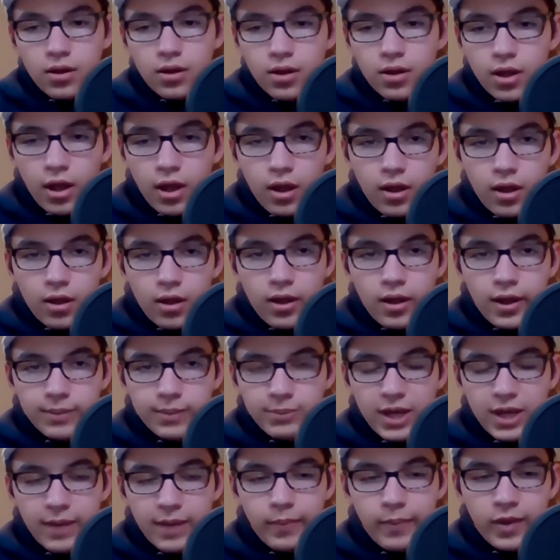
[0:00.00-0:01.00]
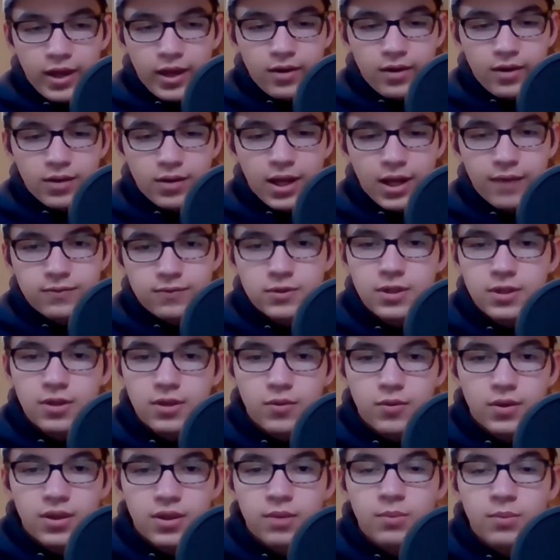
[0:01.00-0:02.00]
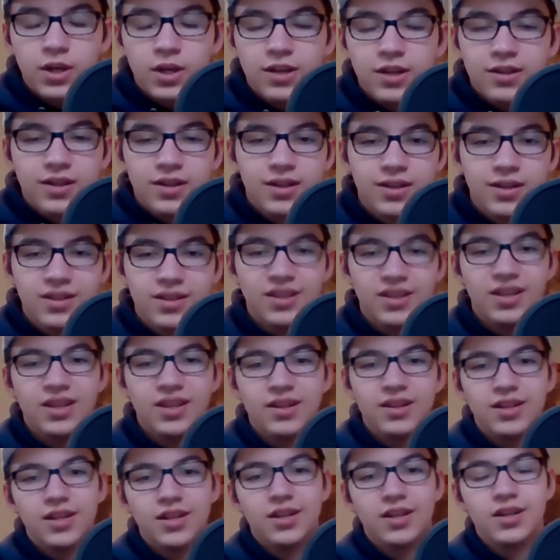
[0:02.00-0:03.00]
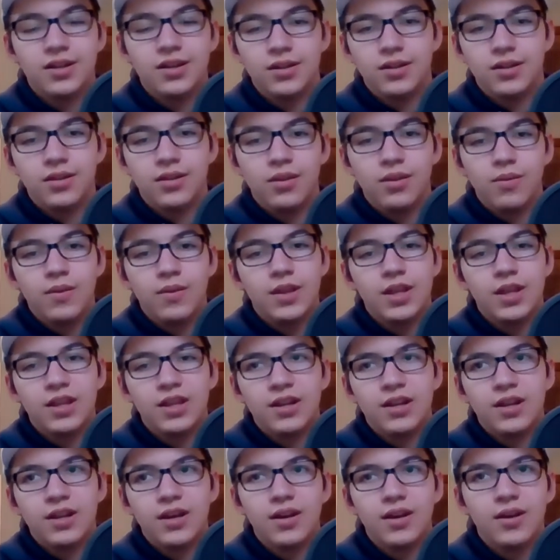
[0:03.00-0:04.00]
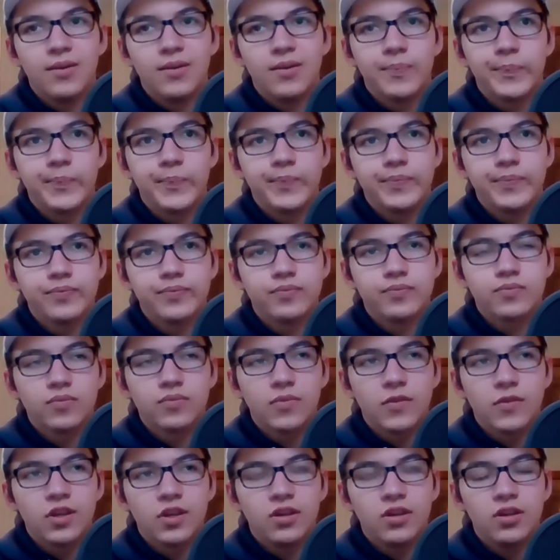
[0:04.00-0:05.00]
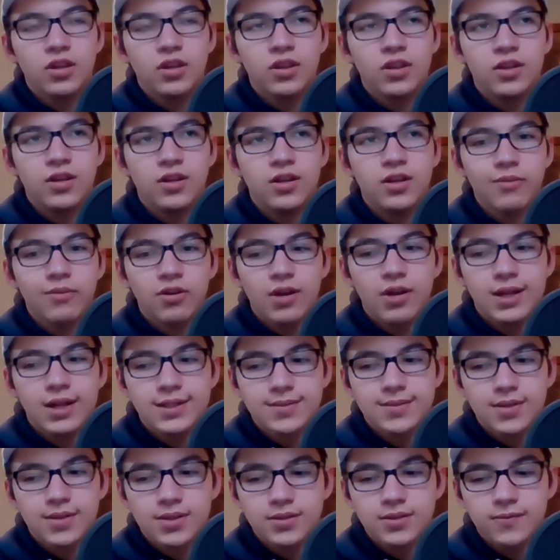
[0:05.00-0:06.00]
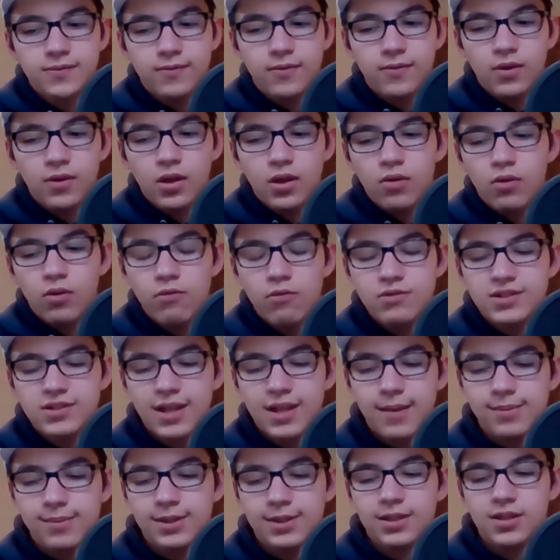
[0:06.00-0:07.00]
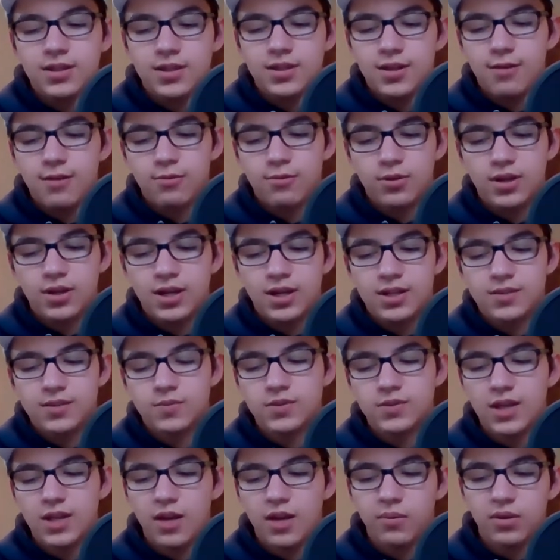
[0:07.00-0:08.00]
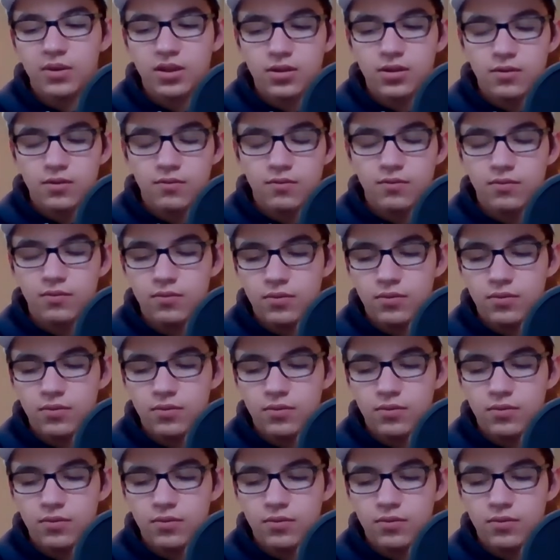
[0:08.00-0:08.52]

I'm happy I don't have to deal with in my in the in the in the Democrats, because if what was happening to the Democrats was happening to,